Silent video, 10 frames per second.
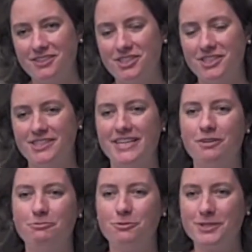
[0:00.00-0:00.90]
She's
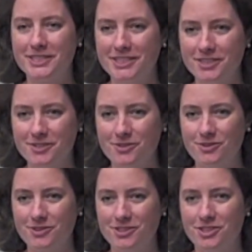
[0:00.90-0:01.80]
now 14 years
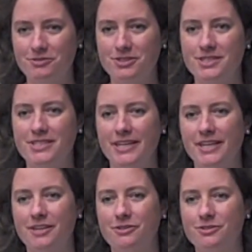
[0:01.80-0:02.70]
old. She was
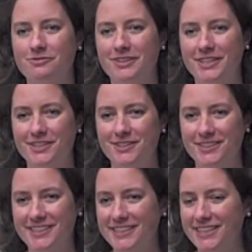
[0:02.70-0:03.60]
diagnosed very
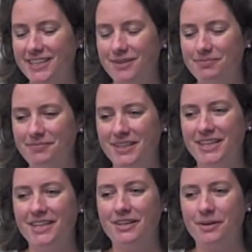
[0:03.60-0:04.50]
early. Um,
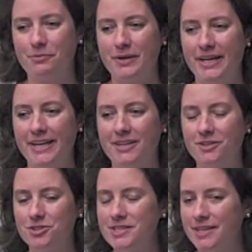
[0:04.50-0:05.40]
I had an
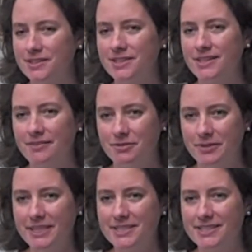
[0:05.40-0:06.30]
ultrasound at 11
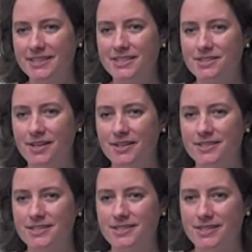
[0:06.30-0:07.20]
weeks, and they saw
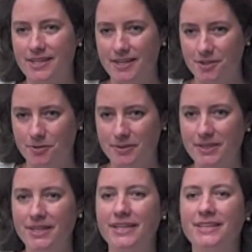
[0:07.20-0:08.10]
the cystic
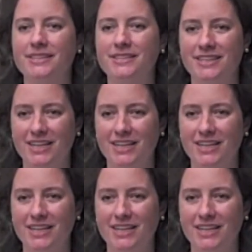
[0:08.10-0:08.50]
cystocyloma, and